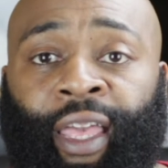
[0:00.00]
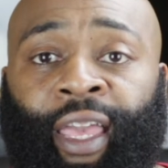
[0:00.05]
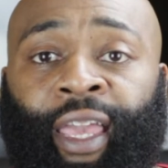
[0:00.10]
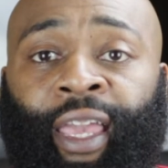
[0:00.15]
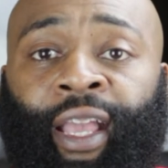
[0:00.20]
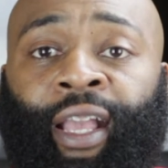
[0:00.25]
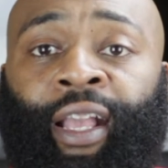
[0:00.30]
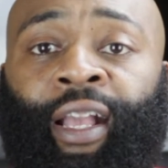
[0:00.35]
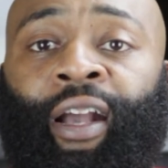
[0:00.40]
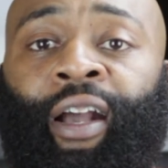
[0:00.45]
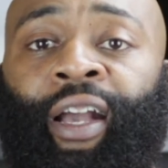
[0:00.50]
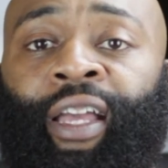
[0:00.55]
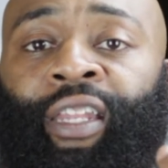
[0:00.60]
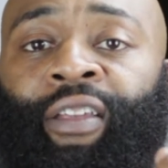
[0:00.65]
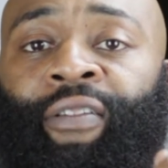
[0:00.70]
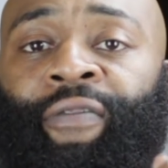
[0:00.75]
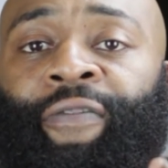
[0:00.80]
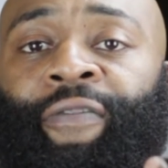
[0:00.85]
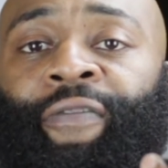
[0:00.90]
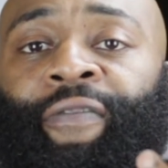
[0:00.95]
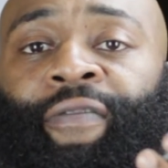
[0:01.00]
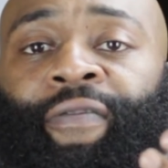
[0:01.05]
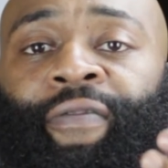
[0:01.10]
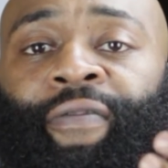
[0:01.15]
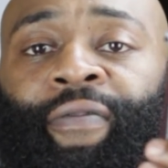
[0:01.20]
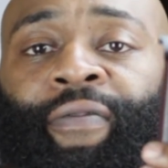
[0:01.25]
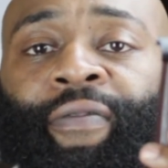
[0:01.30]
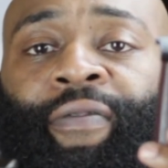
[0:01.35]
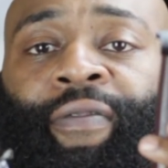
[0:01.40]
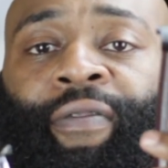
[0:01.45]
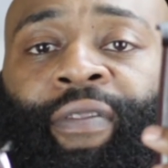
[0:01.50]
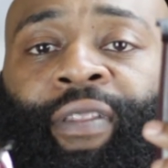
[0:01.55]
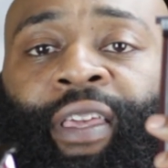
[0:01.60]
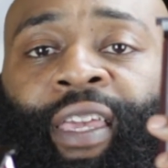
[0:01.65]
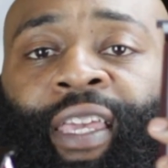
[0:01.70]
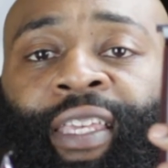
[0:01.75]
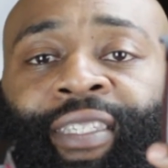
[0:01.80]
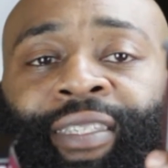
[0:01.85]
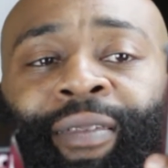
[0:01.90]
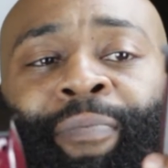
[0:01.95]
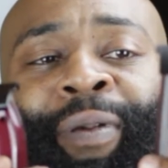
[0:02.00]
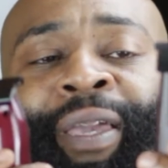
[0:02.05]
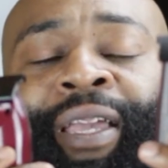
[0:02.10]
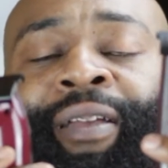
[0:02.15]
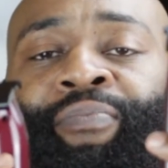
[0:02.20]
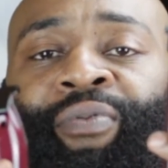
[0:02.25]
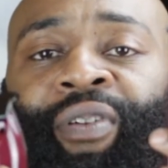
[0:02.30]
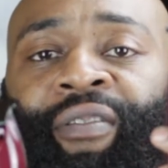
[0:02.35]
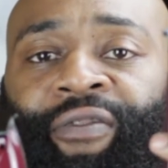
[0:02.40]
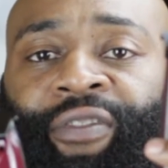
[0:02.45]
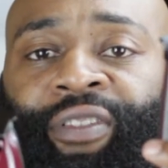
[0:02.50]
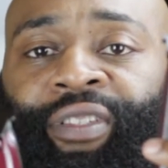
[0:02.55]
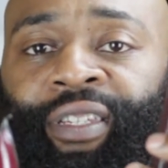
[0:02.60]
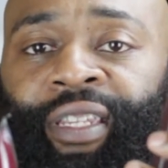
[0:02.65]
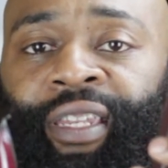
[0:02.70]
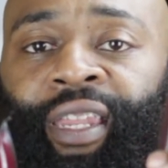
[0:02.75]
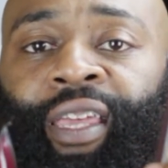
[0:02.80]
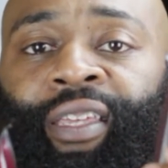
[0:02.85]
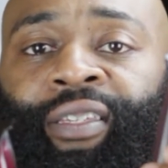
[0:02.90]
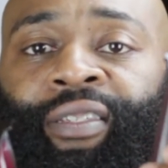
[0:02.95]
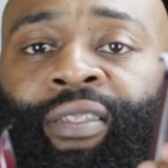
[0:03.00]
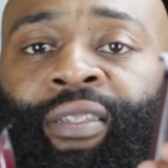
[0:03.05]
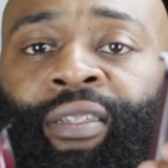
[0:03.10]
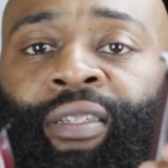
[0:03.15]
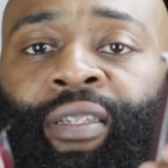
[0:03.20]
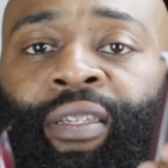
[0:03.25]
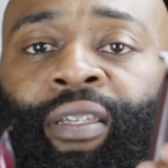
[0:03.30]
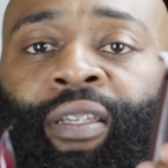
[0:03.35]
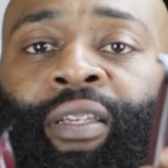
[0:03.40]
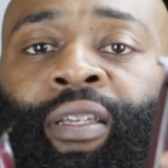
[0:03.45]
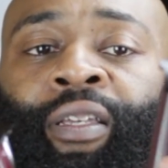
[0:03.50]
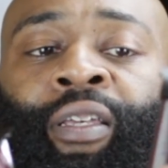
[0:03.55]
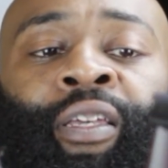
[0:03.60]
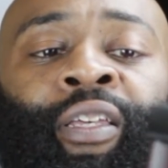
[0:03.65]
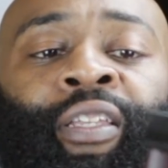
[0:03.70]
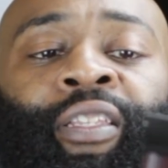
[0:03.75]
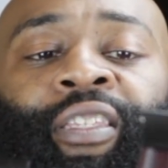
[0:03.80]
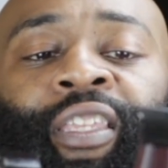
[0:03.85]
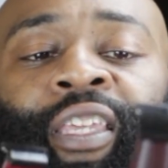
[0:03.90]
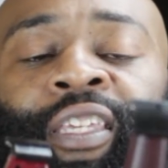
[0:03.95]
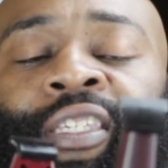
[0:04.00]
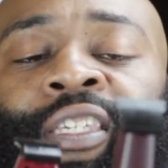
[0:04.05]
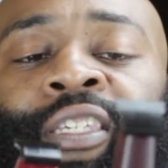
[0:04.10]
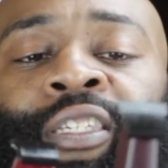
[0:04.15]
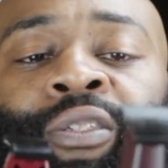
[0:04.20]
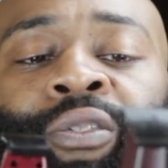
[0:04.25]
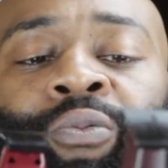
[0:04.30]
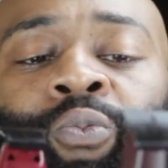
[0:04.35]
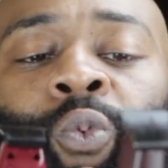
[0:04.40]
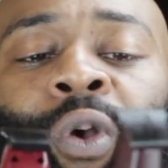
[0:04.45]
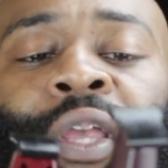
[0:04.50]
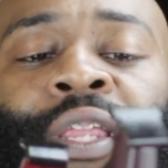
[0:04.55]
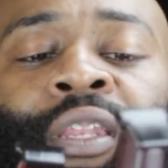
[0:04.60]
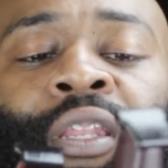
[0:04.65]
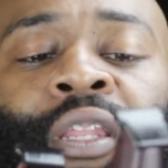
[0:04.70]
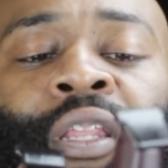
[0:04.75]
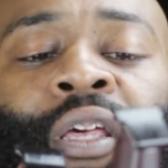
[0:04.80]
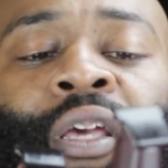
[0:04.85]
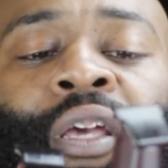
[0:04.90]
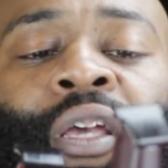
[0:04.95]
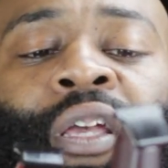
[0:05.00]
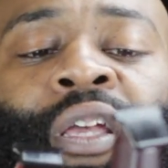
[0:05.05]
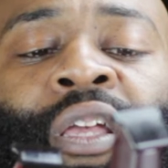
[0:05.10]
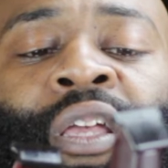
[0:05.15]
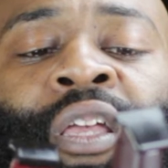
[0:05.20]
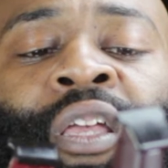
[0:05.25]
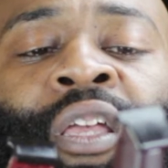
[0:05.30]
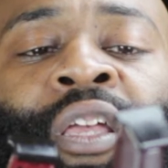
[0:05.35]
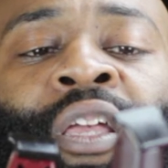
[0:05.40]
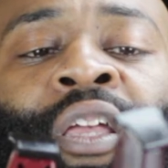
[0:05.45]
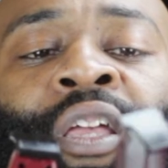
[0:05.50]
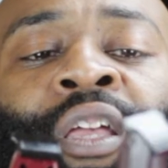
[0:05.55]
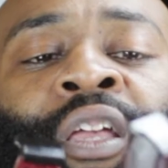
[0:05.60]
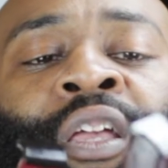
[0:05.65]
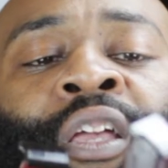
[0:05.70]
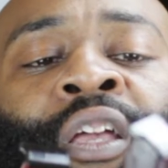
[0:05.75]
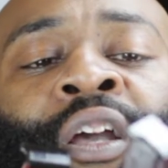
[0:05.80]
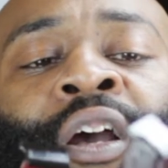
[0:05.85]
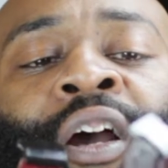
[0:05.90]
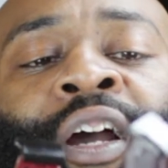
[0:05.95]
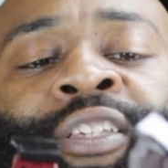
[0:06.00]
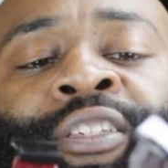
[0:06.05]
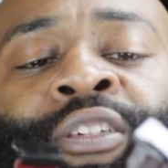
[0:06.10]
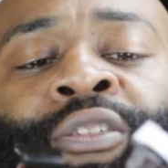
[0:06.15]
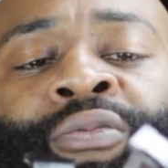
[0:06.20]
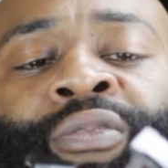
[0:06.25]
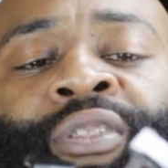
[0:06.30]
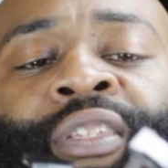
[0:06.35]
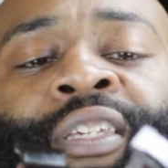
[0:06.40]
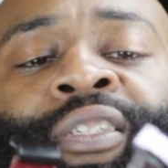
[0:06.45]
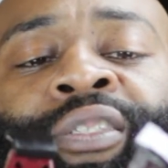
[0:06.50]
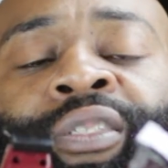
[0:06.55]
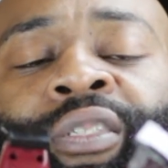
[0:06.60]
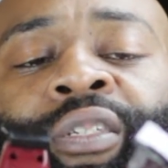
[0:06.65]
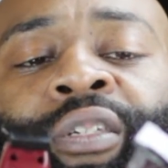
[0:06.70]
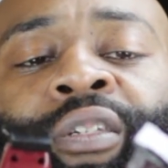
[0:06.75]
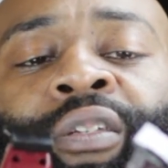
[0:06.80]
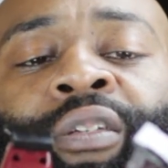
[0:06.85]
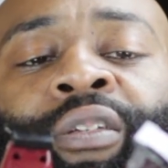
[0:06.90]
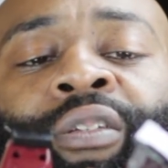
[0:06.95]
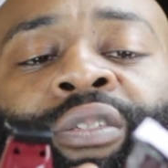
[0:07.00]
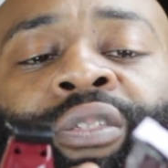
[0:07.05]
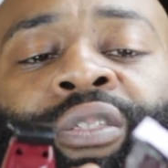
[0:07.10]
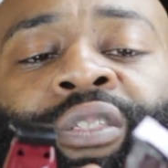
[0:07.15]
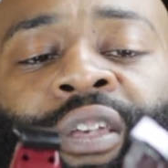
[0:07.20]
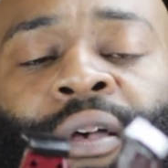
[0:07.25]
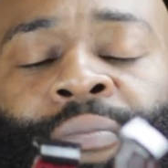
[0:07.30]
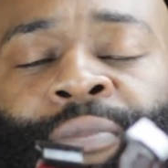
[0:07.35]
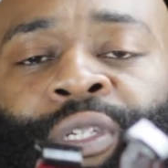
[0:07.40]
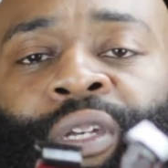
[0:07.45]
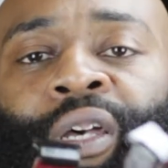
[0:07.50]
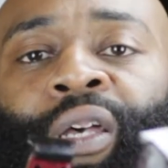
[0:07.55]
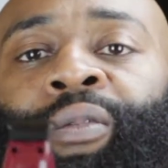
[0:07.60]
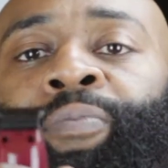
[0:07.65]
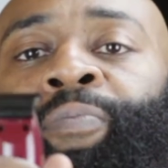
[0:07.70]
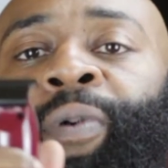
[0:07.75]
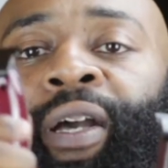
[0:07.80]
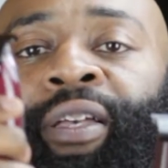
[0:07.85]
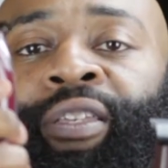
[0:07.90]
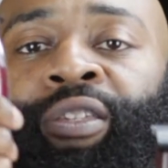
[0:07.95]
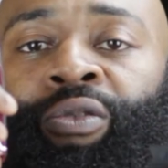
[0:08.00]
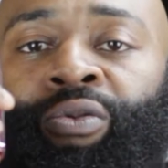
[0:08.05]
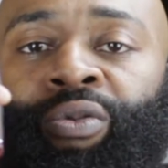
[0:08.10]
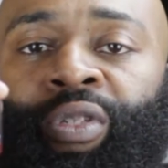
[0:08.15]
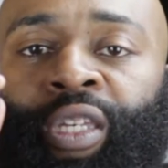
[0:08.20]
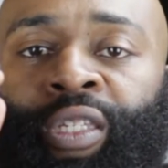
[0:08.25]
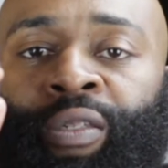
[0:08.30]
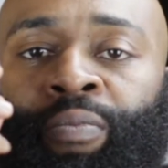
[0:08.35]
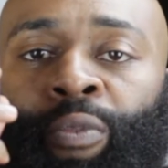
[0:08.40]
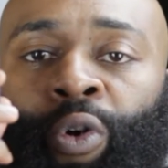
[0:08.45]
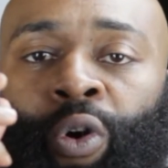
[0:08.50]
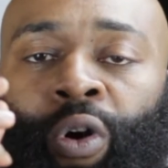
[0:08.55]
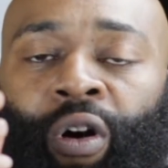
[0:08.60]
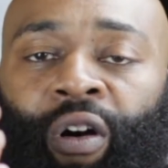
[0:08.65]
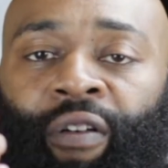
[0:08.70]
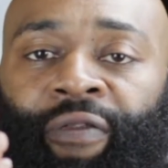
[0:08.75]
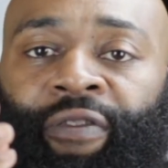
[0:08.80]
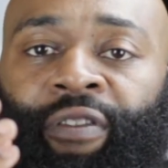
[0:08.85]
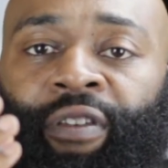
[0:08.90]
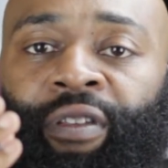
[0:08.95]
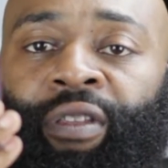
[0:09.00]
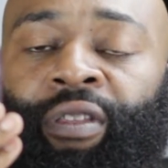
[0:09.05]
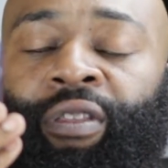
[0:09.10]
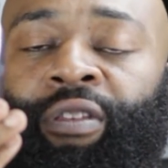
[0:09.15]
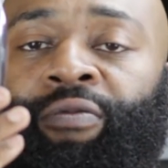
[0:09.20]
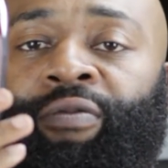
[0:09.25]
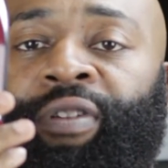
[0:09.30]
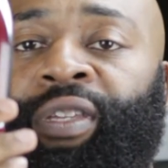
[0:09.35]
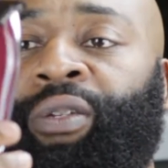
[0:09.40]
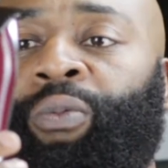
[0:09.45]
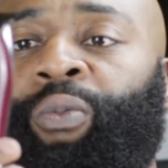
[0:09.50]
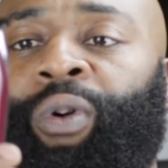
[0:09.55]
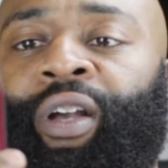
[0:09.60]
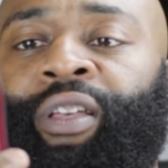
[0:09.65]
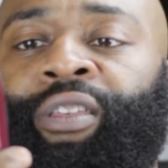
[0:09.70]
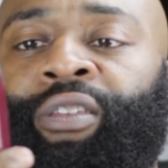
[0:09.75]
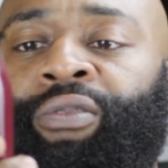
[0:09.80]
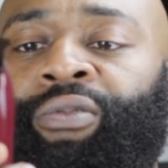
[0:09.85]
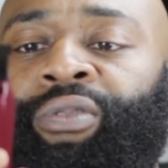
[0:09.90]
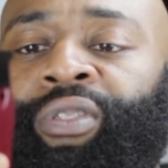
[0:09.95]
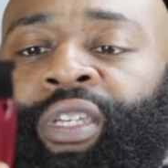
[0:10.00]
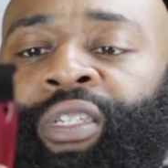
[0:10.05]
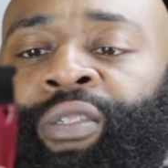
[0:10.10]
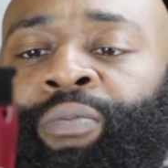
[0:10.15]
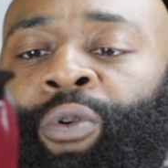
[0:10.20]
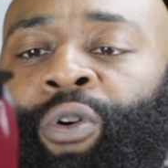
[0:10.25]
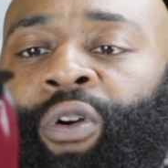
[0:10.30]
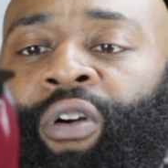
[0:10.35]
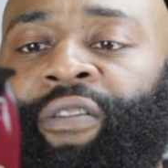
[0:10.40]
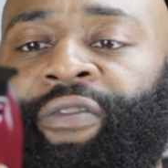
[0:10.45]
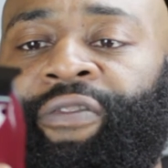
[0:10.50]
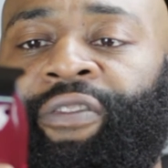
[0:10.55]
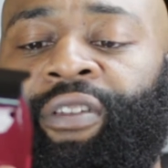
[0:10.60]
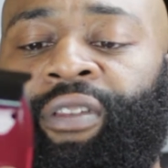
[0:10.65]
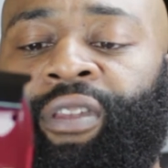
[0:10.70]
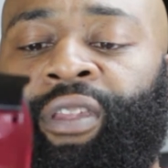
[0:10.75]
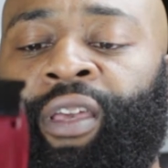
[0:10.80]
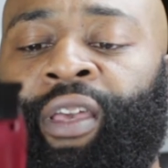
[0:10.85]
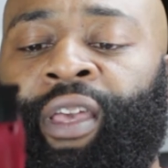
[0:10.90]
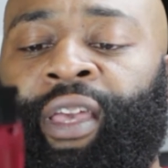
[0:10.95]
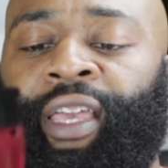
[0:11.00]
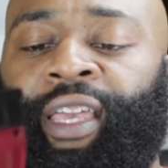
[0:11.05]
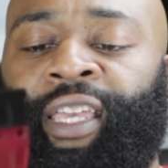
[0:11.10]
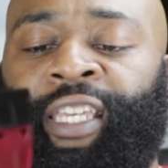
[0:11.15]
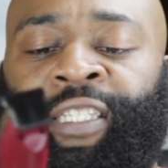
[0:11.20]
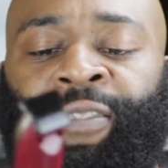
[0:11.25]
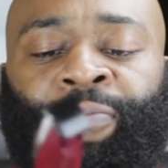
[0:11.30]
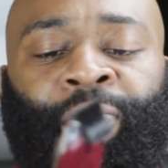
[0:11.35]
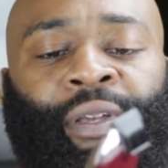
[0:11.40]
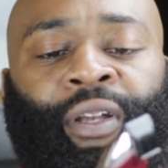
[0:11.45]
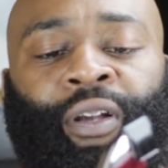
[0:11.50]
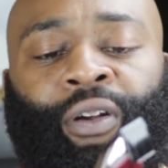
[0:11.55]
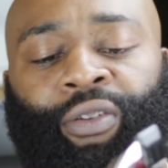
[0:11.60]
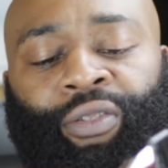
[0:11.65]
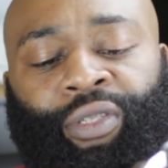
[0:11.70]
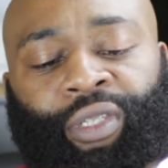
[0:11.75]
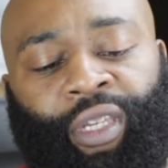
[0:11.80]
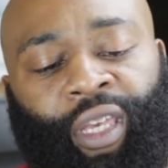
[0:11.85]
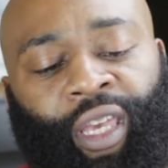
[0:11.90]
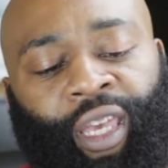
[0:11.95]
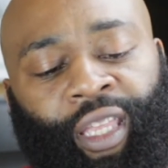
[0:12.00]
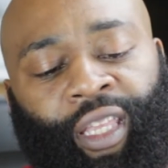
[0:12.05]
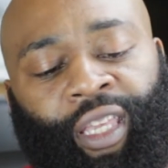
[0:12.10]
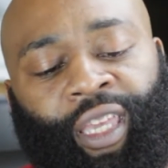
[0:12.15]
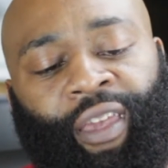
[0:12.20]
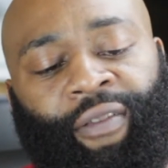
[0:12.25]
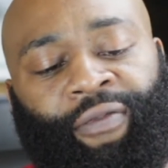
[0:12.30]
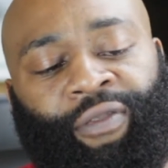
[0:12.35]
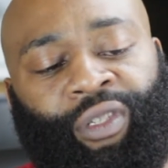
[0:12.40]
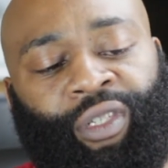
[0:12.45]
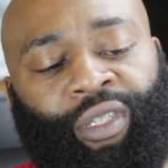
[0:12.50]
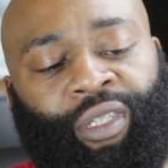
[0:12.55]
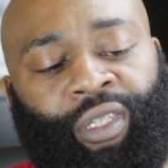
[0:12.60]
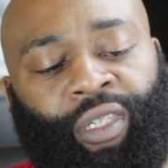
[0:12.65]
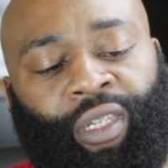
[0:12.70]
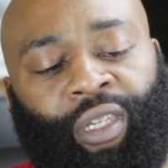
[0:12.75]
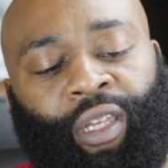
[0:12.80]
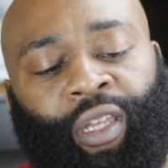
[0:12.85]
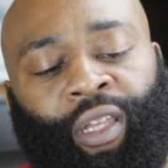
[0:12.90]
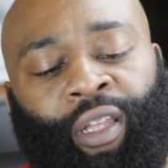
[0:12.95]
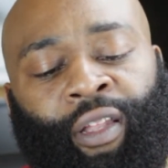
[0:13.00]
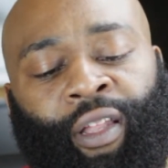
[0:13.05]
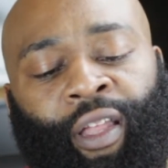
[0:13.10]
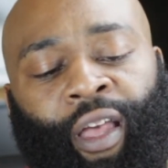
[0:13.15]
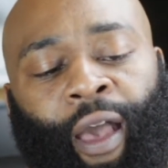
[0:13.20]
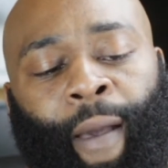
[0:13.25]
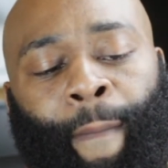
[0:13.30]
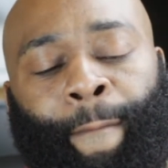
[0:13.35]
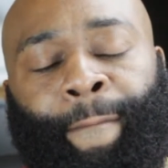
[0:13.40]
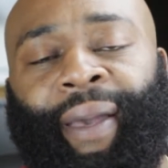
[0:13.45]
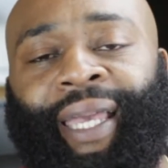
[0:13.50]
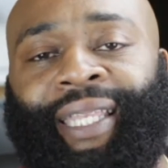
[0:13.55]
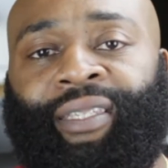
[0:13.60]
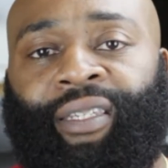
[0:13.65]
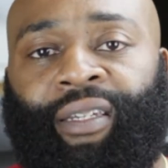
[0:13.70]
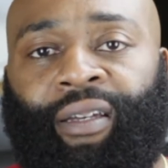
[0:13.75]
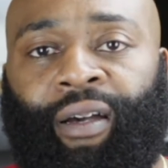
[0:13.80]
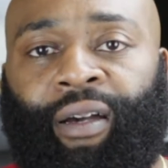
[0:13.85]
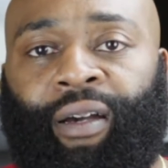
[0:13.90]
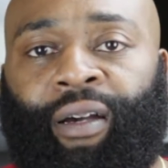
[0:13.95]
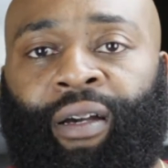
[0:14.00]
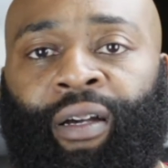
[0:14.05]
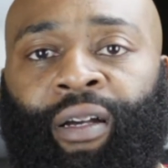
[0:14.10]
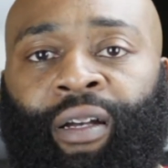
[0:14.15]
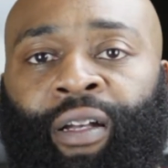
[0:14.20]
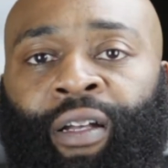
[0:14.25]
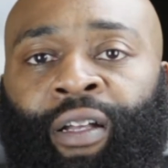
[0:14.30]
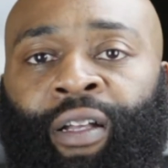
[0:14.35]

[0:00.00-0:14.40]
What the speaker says: it kind of is the bigger brother to this. This is when I use this sometimes, but I use this more often. The reason why I use this more often is because it gives a better